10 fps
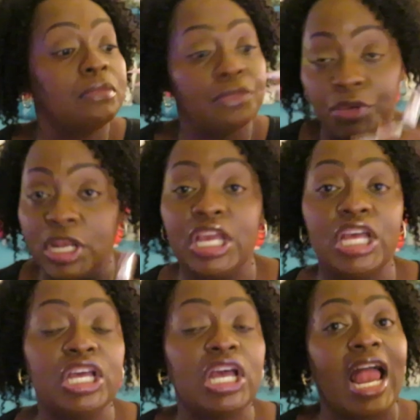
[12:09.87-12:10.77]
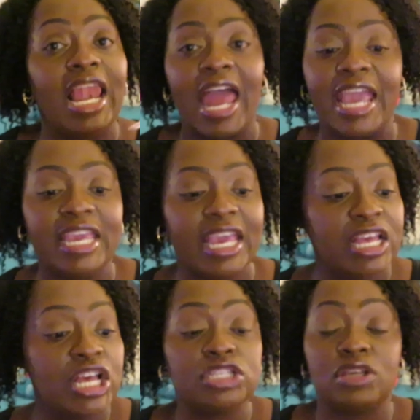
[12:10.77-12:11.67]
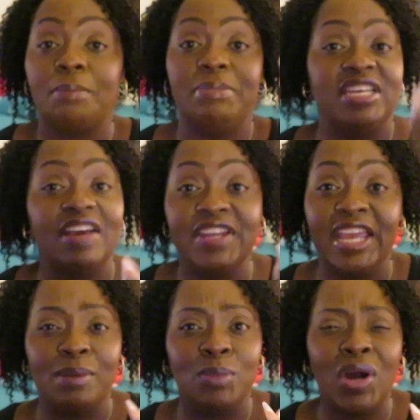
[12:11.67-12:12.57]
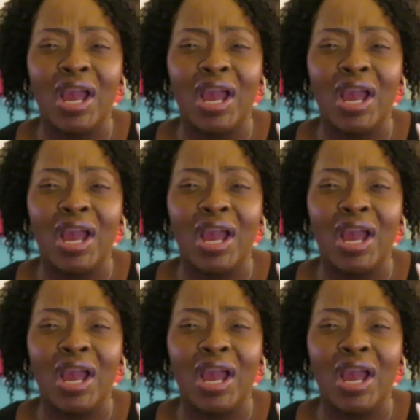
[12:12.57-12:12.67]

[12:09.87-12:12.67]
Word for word: really good i like it so i'll be definitely getting more